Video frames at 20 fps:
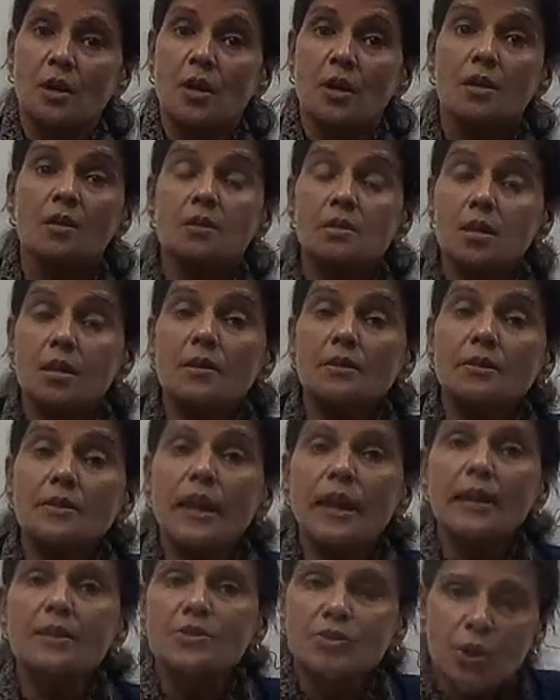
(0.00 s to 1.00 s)
it's a
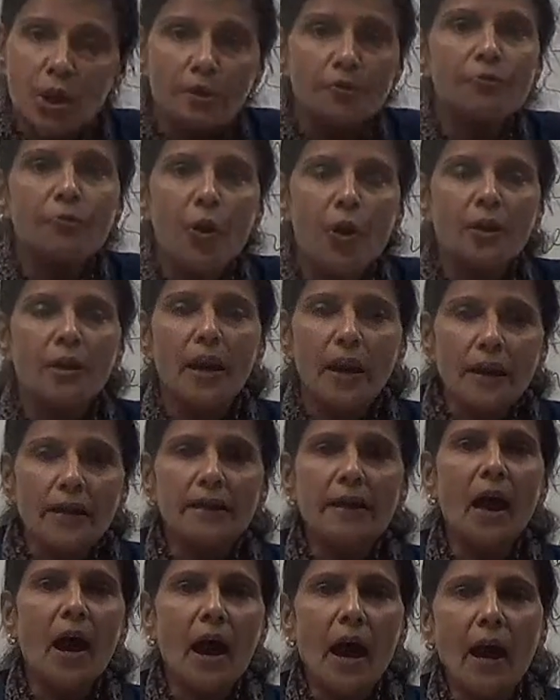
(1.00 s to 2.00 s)
danger for
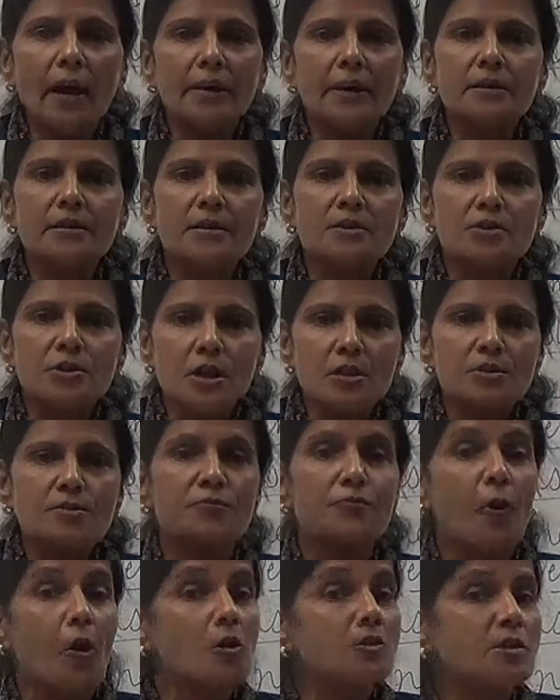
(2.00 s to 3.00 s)
india and it is just
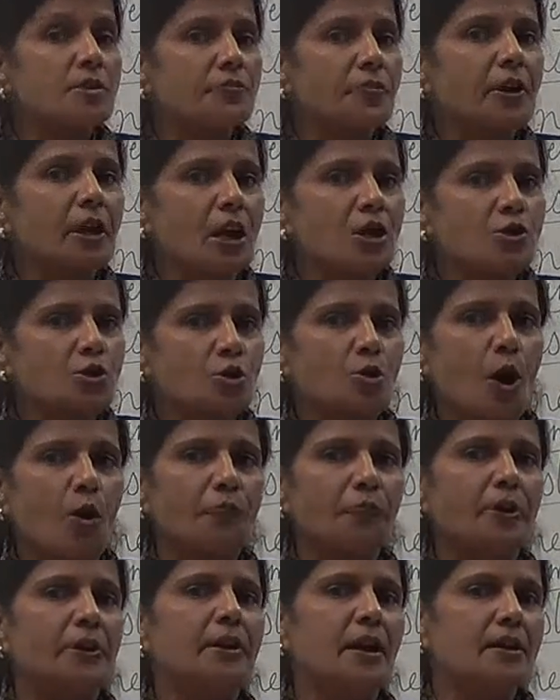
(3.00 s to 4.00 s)
falsification of
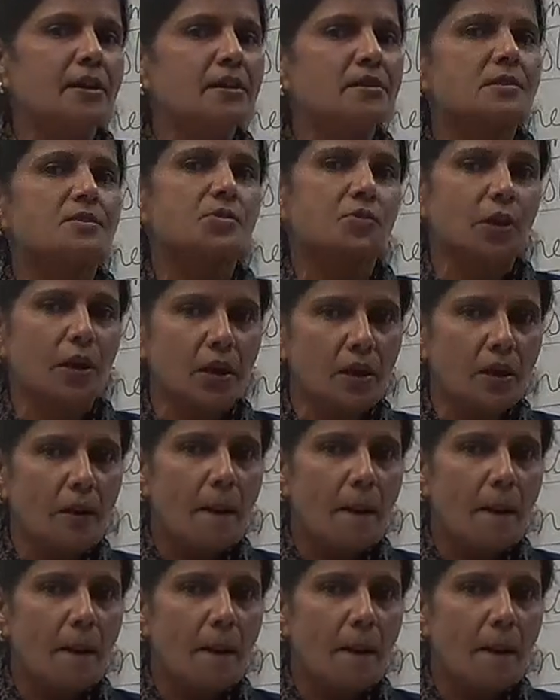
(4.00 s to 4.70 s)
indian history